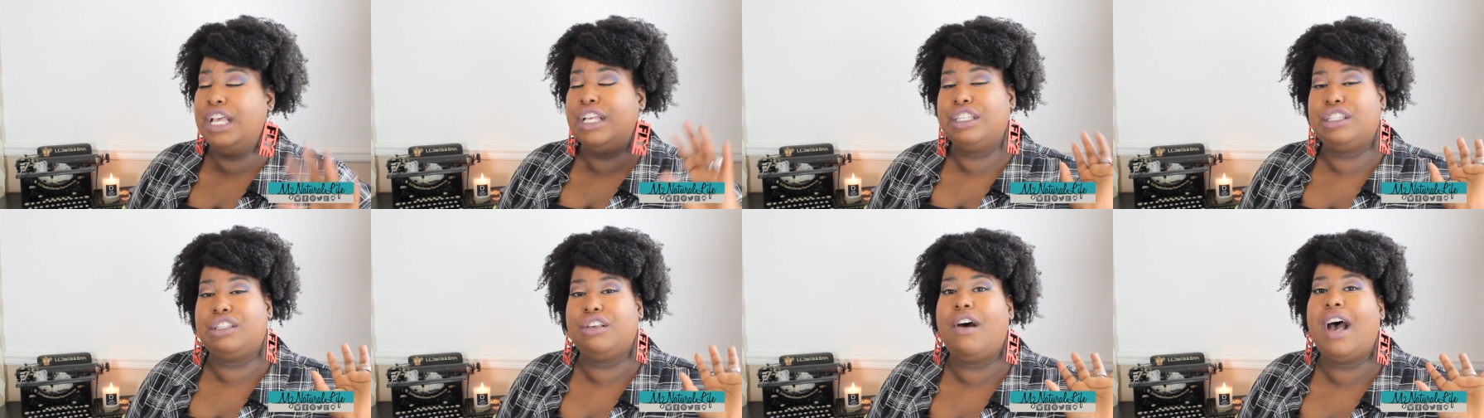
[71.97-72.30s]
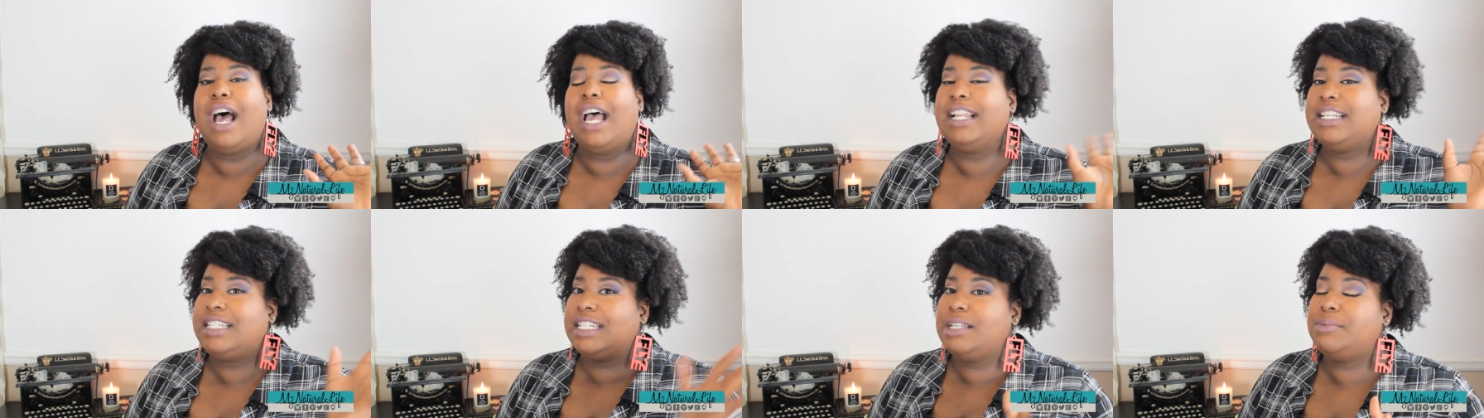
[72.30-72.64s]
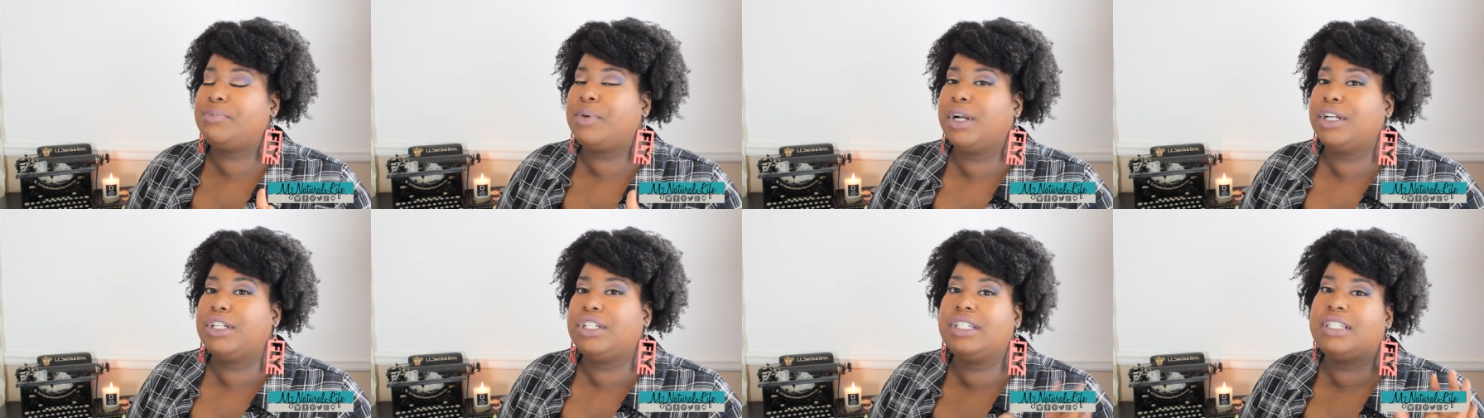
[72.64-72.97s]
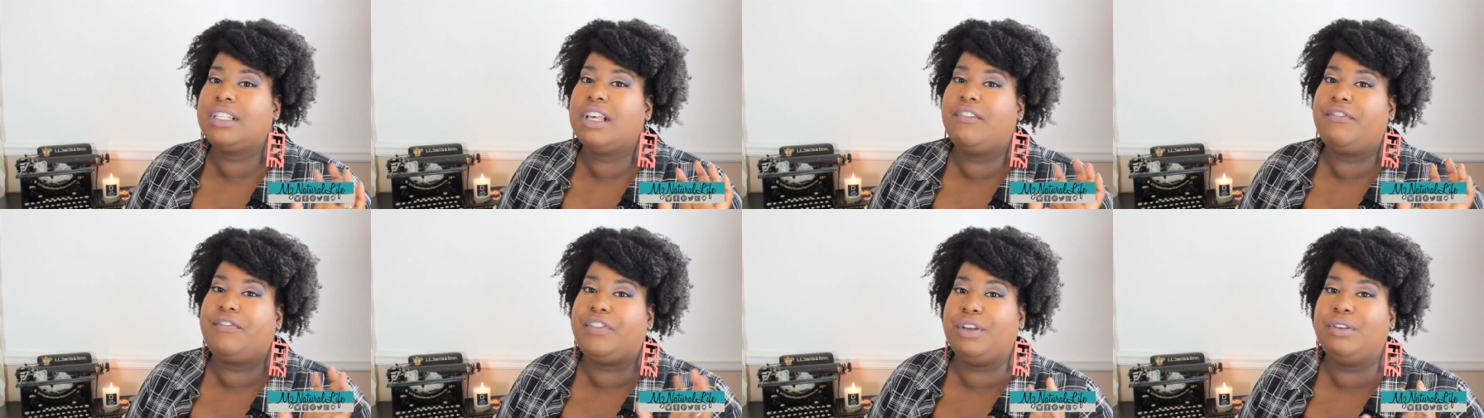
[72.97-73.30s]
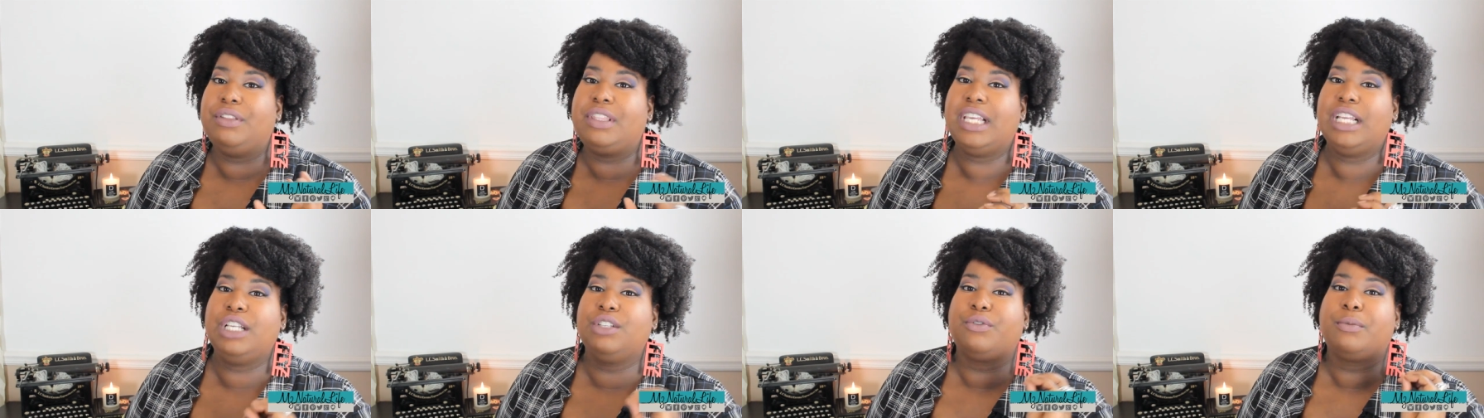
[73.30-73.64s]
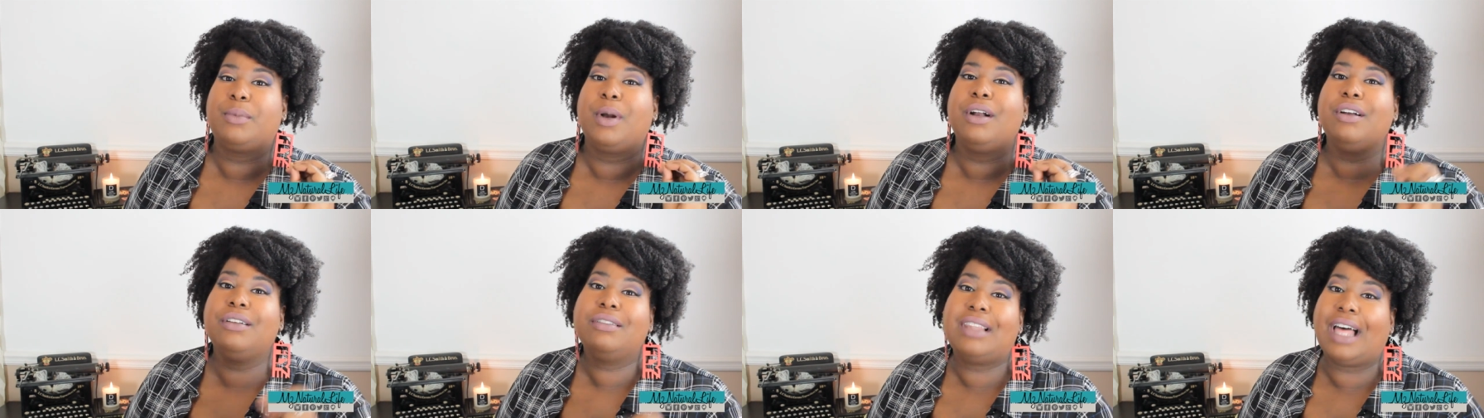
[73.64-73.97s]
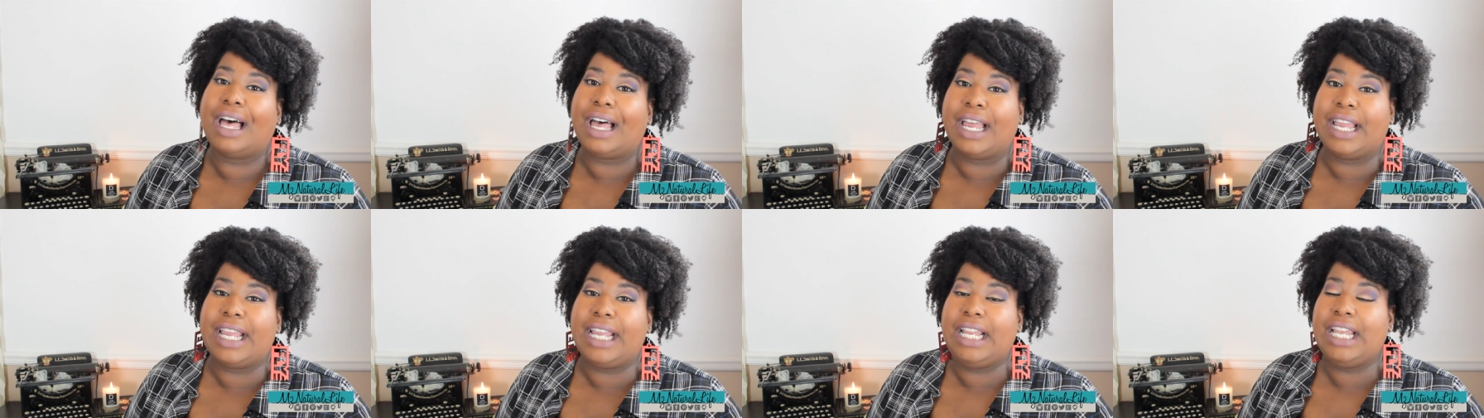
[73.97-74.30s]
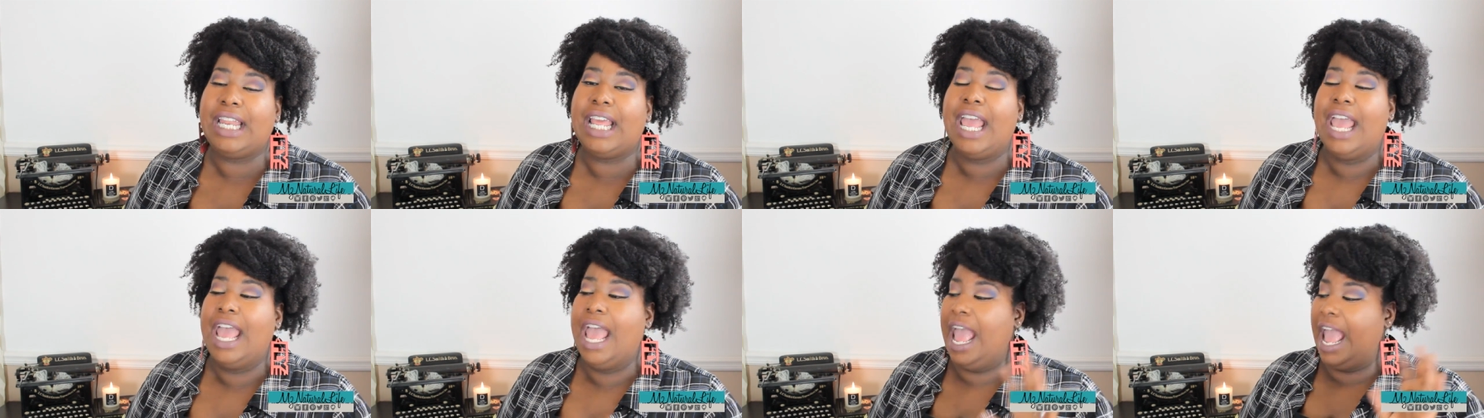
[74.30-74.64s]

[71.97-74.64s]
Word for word: So I did purchase a few things from her line